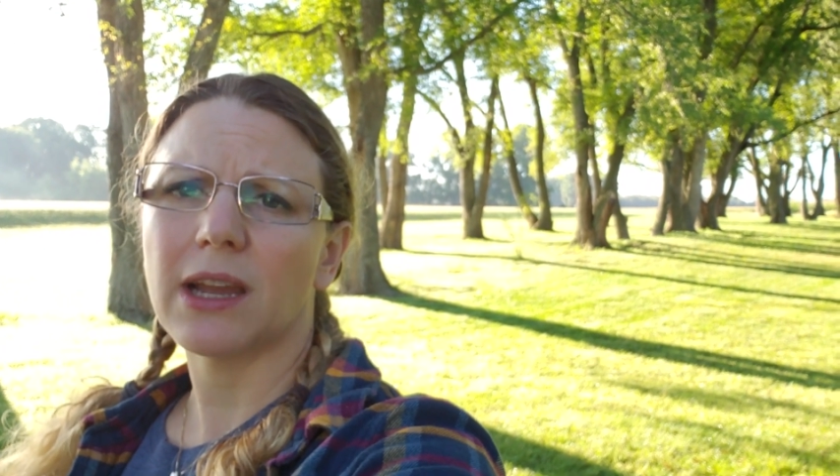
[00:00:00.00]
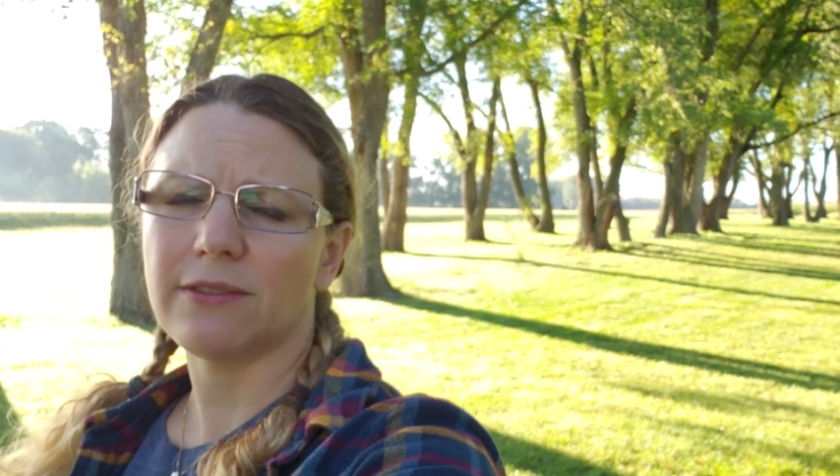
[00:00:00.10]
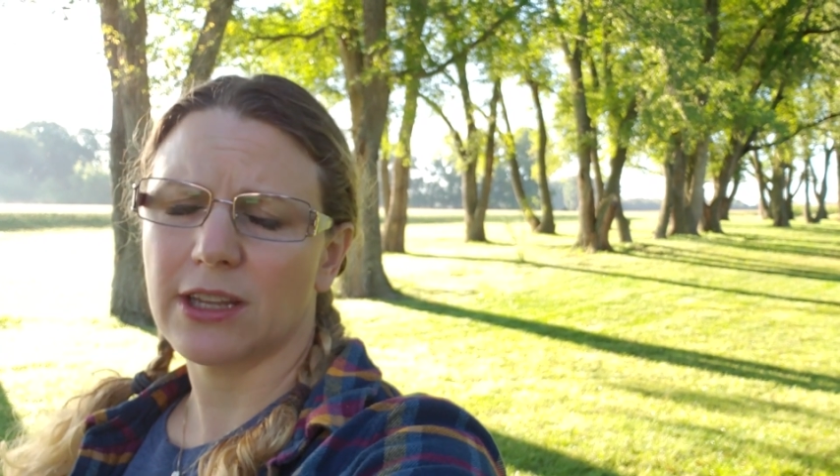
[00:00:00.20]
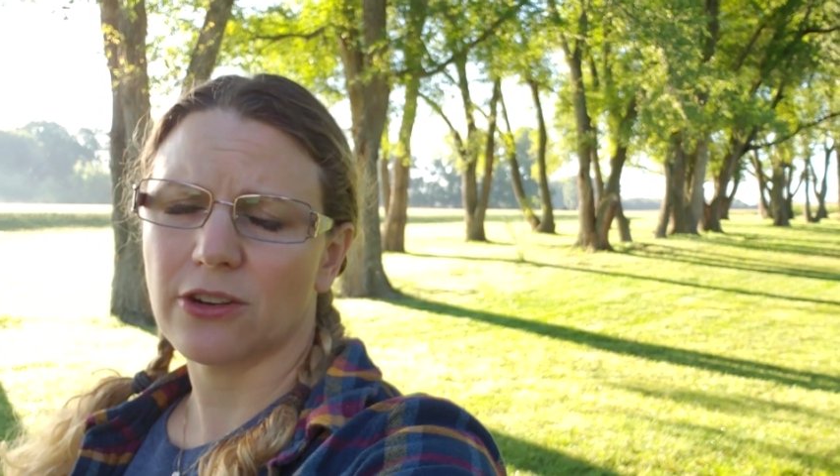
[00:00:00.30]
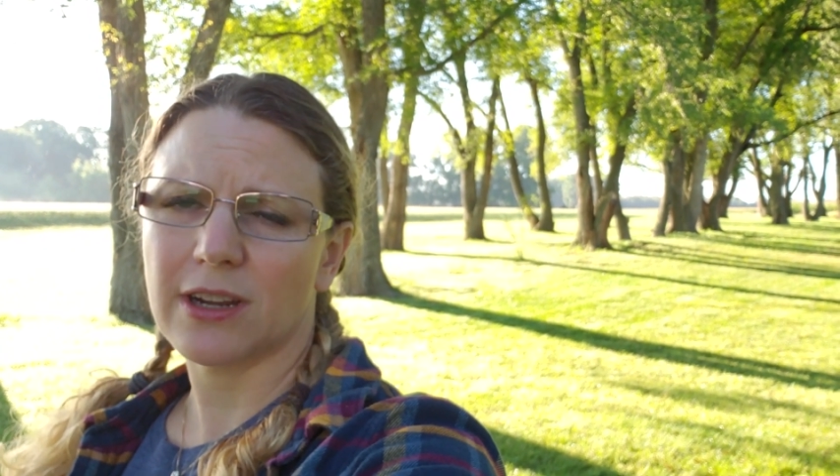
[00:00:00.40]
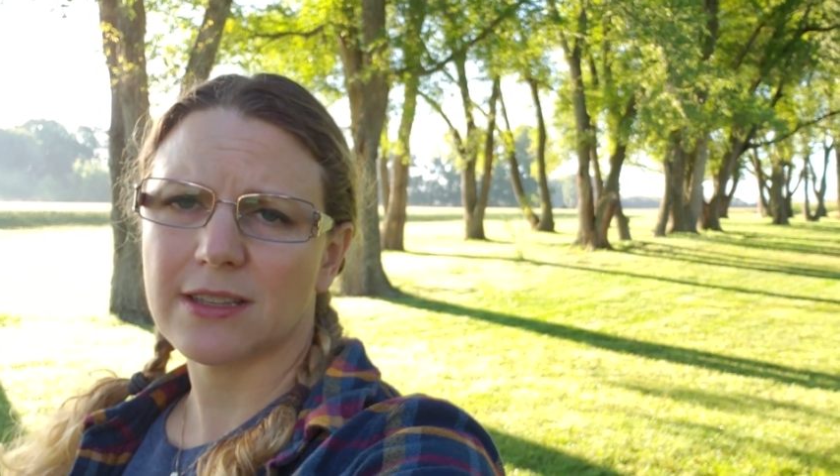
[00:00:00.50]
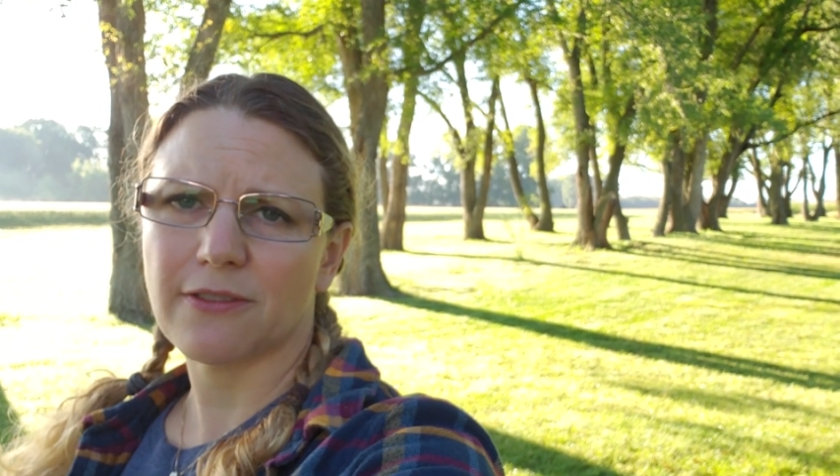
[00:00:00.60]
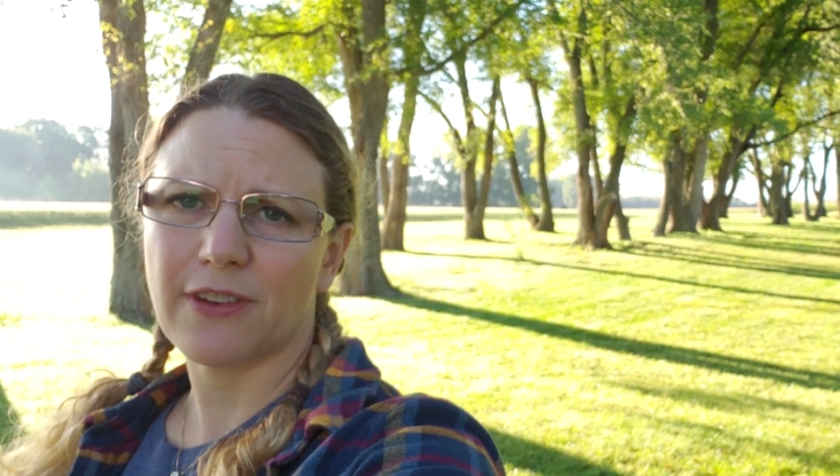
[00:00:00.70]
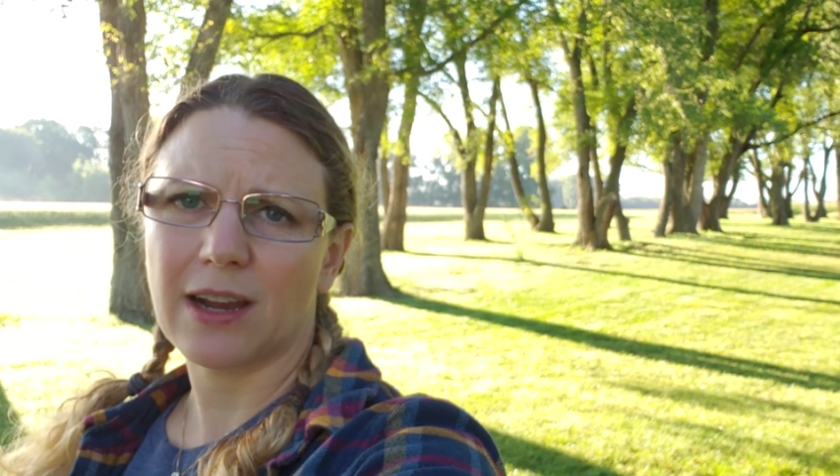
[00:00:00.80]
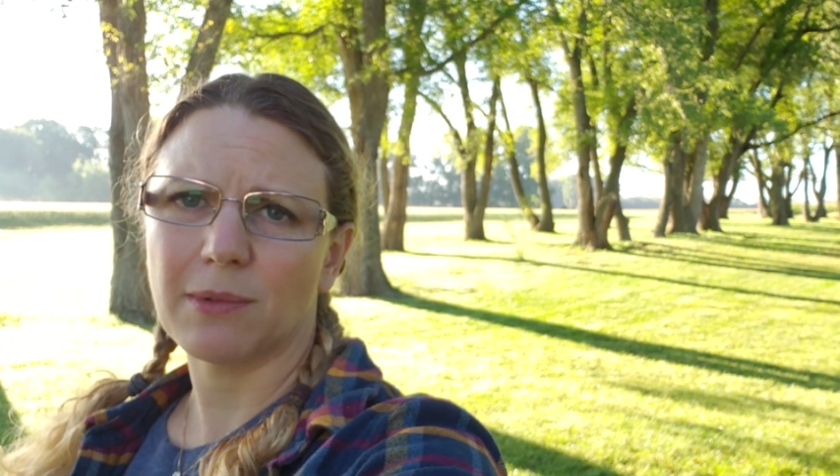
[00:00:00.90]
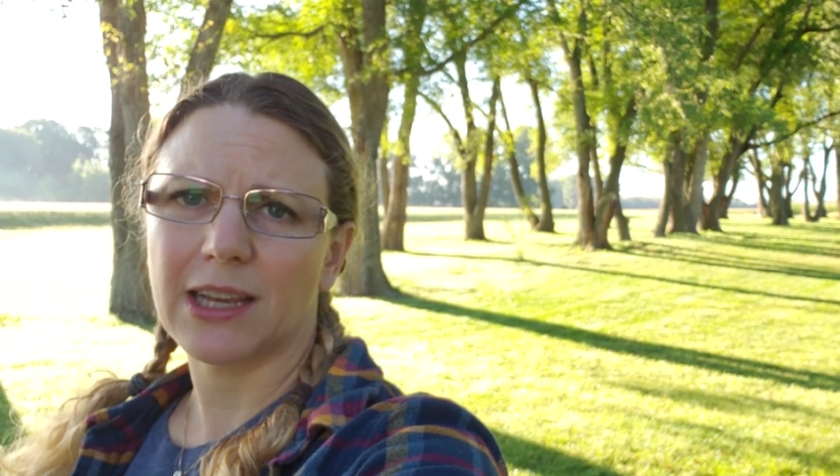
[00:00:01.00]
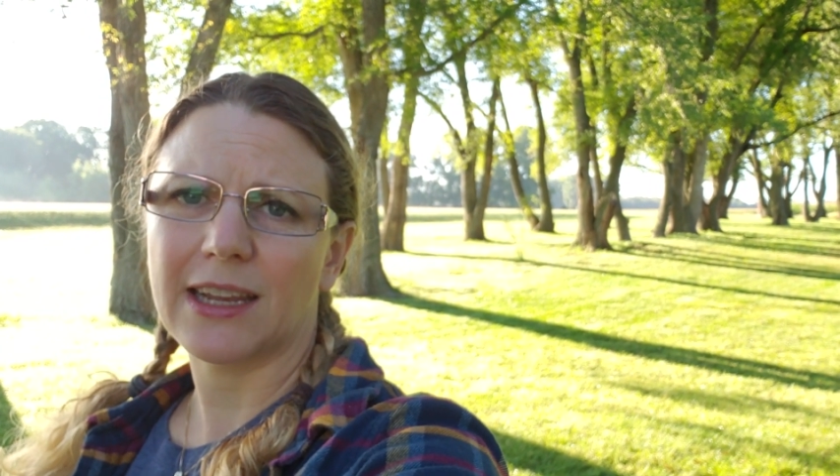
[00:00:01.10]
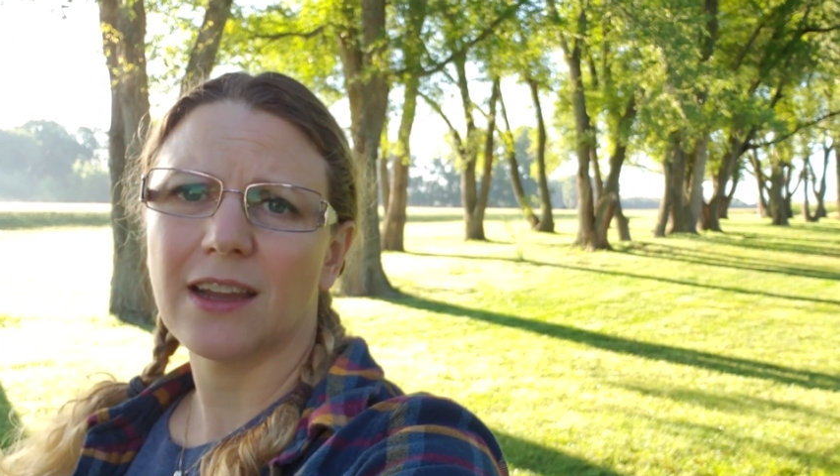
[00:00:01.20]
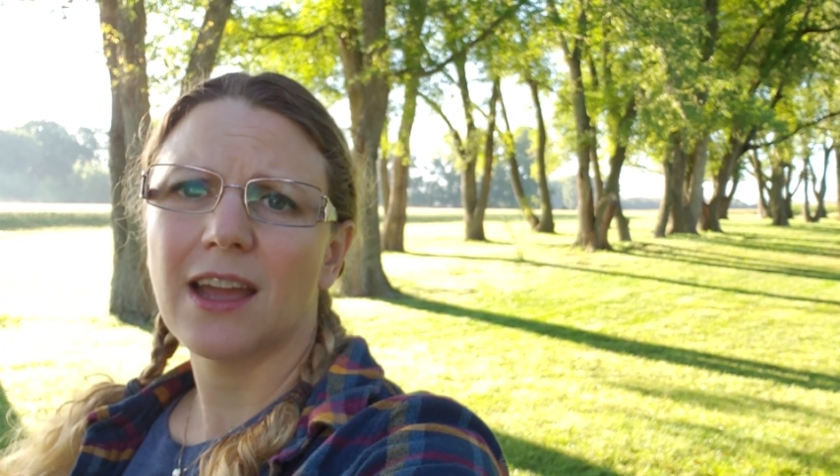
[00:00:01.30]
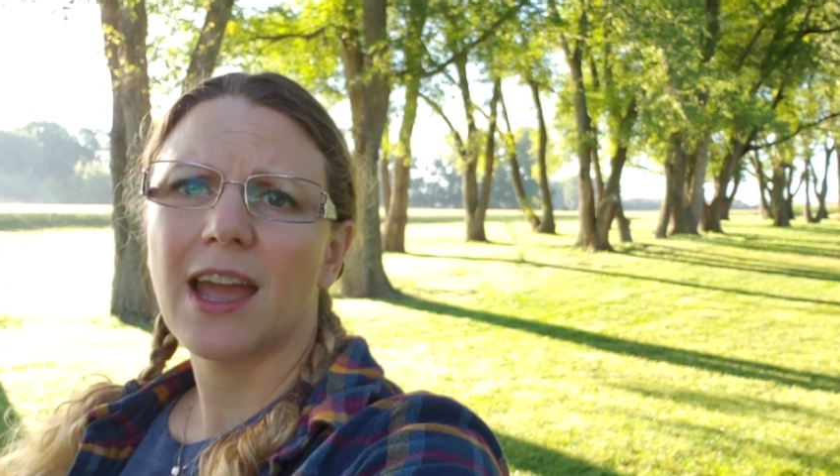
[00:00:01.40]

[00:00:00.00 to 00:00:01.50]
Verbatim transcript: we have dinner as a family.